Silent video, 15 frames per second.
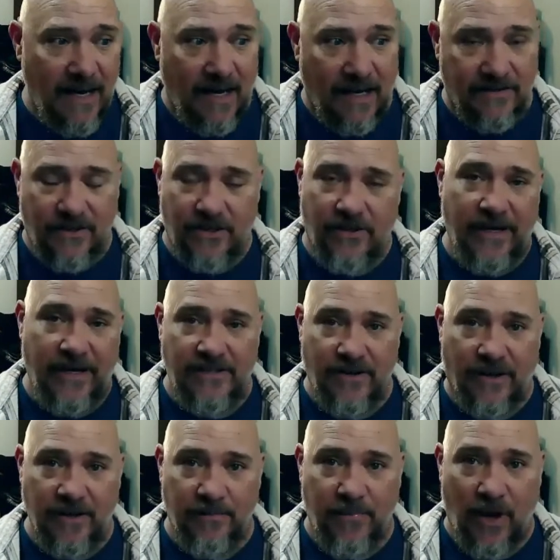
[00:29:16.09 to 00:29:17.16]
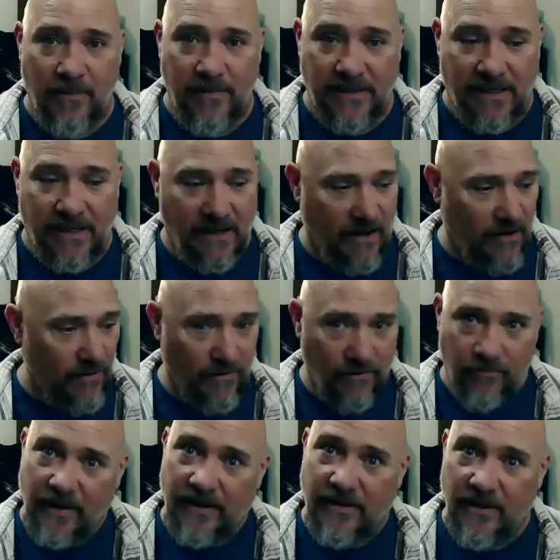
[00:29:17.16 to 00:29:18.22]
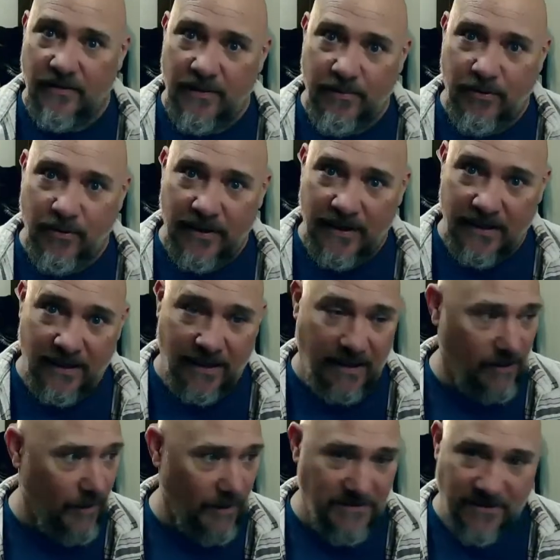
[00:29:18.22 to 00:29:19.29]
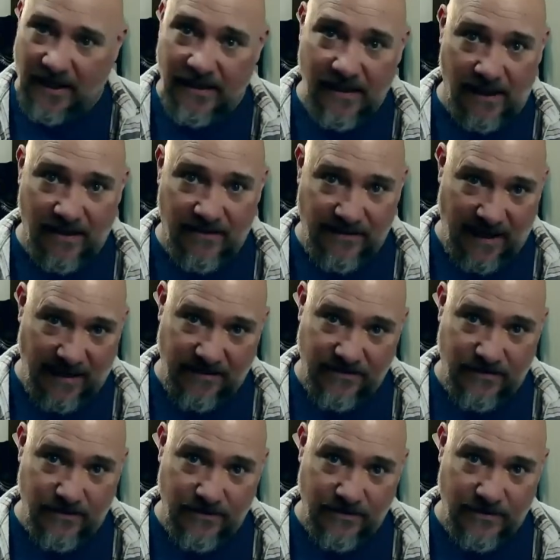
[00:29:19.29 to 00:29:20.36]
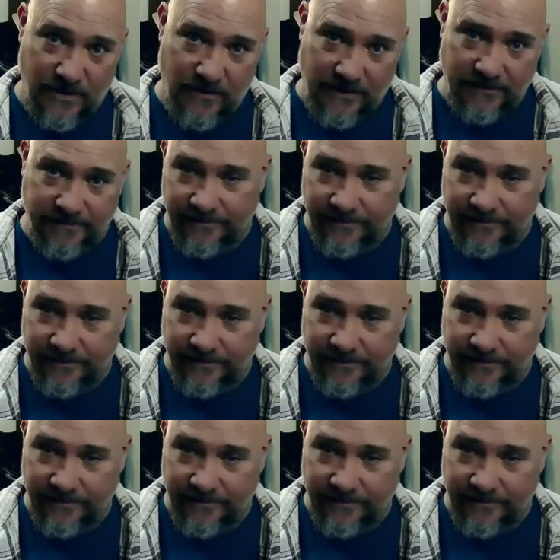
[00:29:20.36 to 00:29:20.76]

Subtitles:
and so your HR department can go right to the reporting in the website and see how the students are doing.